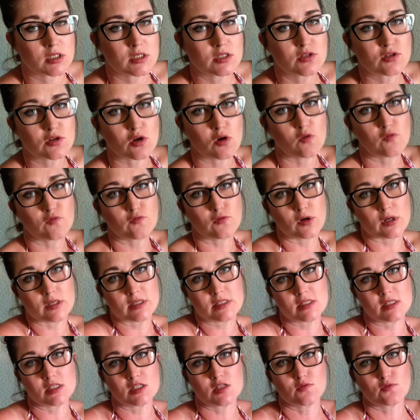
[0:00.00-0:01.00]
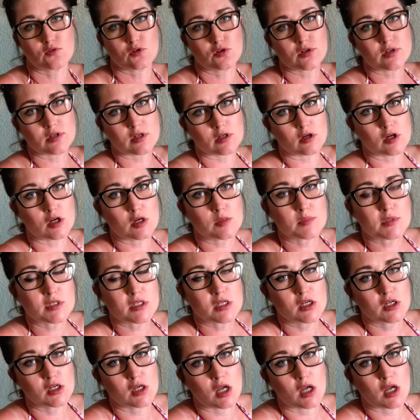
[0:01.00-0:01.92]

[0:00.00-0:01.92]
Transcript: So for instance, for syrups,